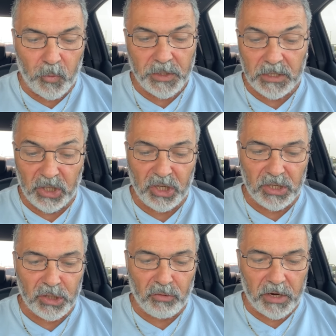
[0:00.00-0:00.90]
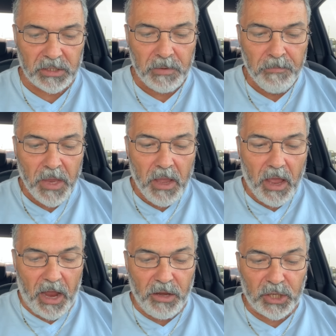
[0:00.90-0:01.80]
which is Jesus Christ.
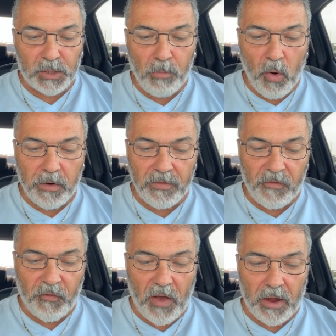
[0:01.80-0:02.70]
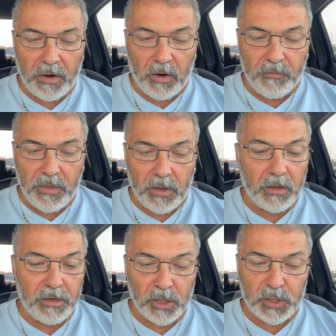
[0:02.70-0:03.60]
And the smoke of the fire of uh,
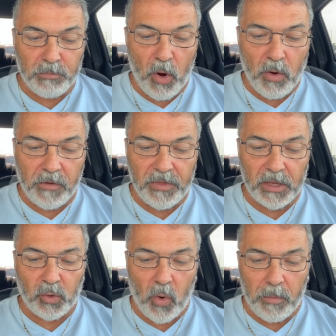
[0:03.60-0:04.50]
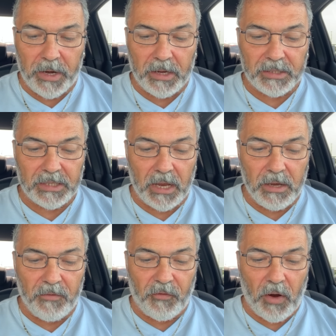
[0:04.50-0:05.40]
and the smoke of their torment
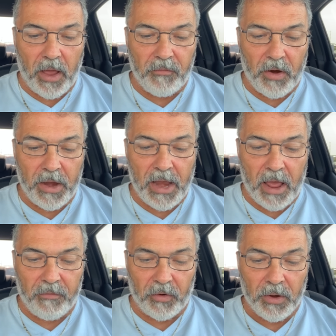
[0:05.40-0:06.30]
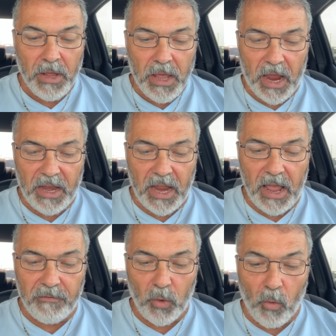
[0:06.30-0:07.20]
ascended forever and ever, and they
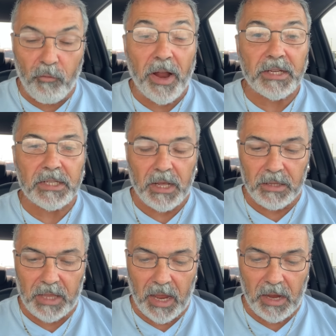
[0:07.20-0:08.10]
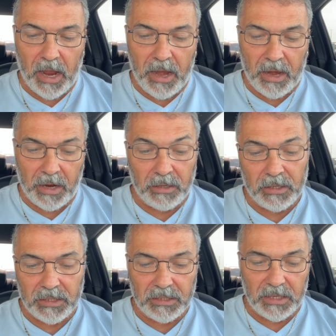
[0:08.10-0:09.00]
have no rest day and night.
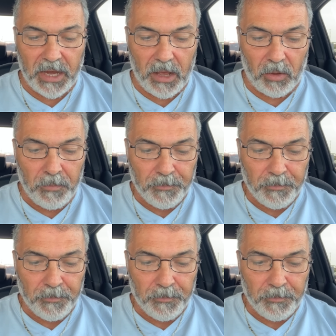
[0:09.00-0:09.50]
This is in hell.